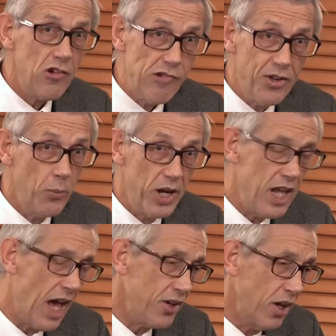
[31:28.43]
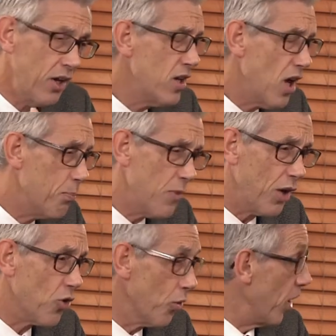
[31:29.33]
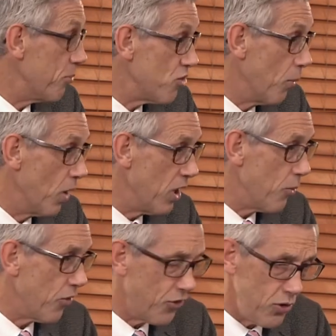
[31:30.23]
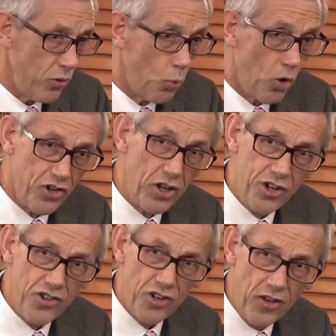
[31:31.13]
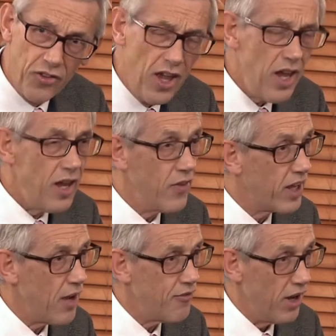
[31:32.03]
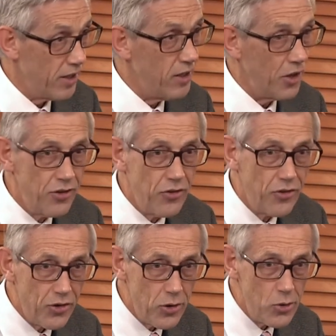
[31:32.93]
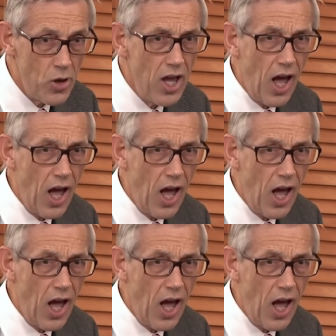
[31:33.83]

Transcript: written when he had a, a, a short time job while he was a student washing dishes in the cafe at London Zoo.